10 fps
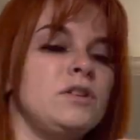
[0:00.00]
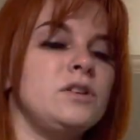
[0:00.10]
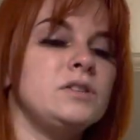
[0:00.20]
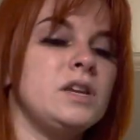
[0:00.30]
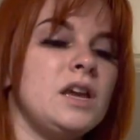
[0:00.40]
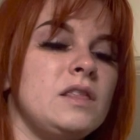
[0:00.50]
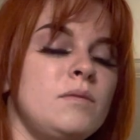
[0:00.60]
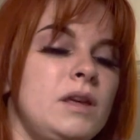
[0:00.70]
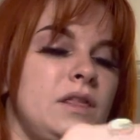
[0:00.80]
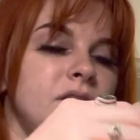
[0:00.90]
using it in the
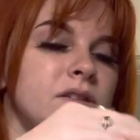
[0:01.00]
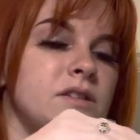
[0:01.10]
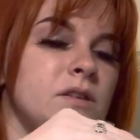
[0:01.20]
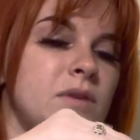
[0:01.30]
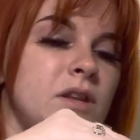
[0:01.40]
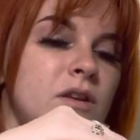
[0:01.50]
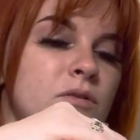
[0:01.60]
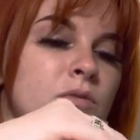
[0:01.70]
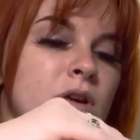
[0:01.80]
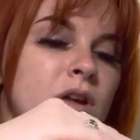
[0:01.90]
bathing system, then
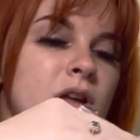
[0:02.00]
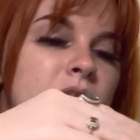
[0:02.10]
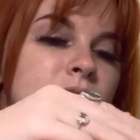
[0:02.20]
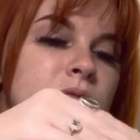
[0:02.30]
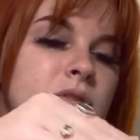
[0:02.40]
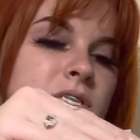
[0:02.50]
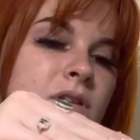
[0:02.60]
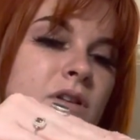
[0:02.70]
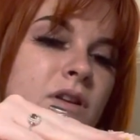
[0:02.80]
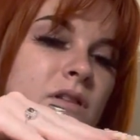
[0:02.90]
you use
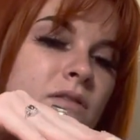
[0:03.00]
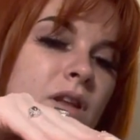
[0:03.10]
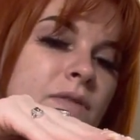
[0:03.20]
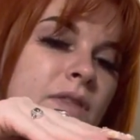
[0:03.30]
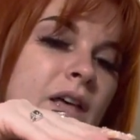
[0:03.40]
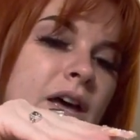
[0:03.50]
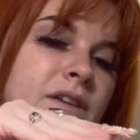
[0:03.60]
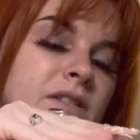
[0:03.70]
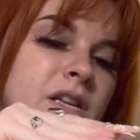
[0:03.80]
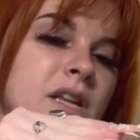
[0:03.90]
even
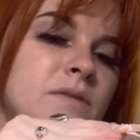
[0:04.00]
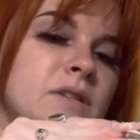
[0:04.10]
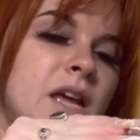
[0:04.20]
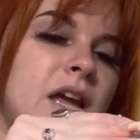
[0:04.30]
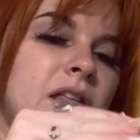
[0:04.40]
less. And he was saying,